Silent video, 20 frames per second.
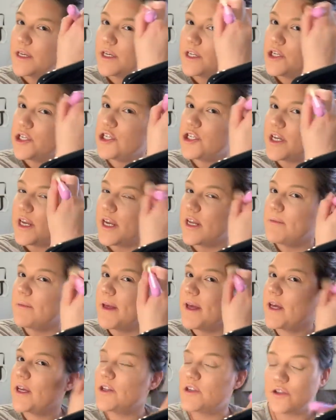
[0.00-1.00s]
good shade
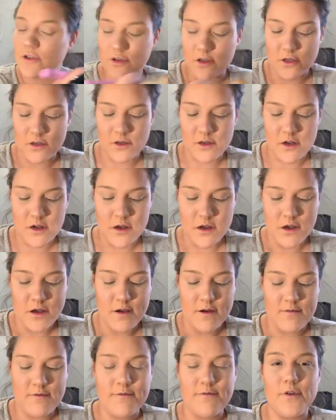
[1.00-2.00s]
match
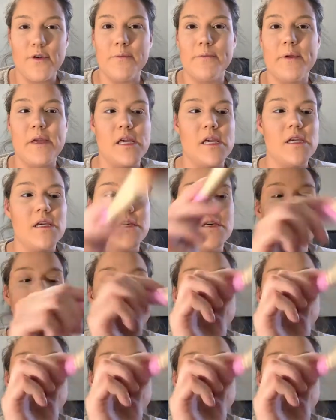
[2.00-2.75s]
for me.